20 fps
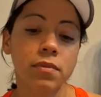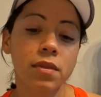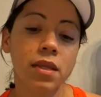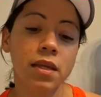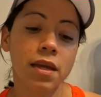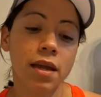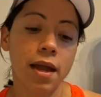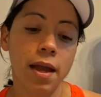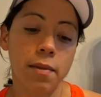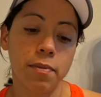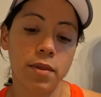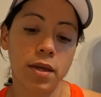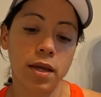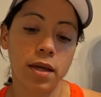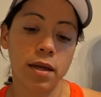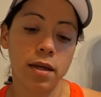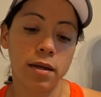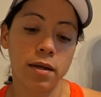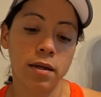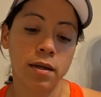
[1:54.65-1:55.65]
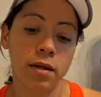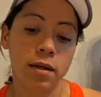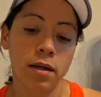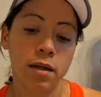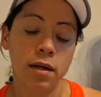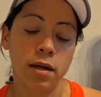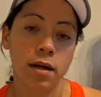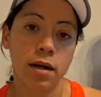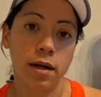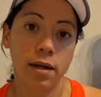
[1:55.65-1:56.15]
and then
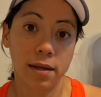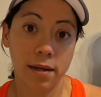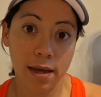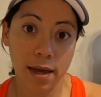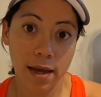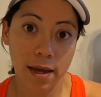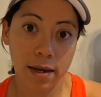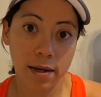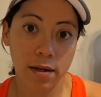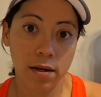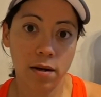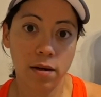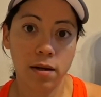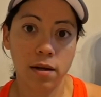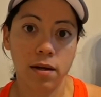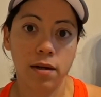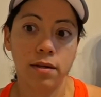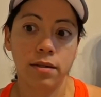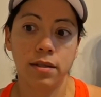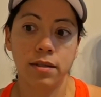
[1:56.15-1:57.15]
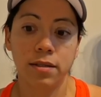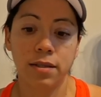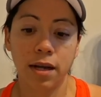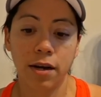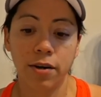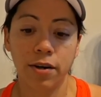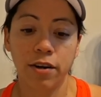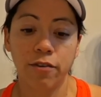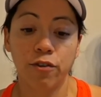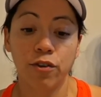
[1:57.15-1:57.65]
again on
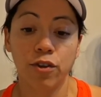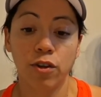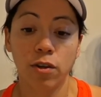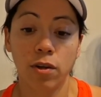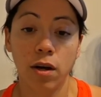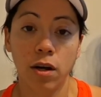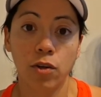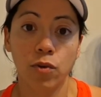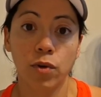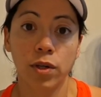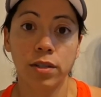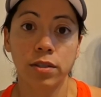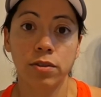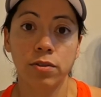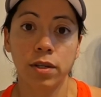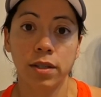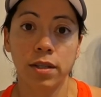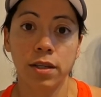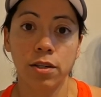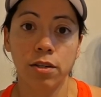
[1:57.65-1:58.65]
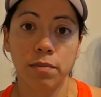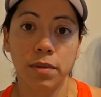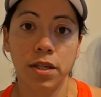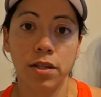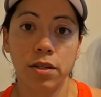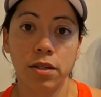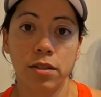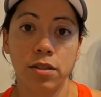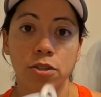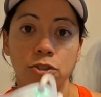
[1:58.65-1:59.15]
Saturday for the long run. So I think it'll be
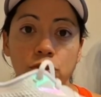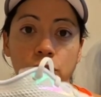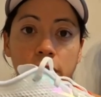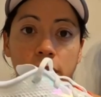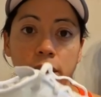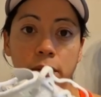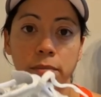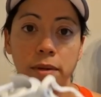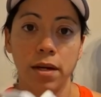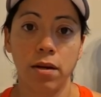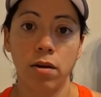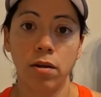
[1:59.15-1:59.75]
good to try them at all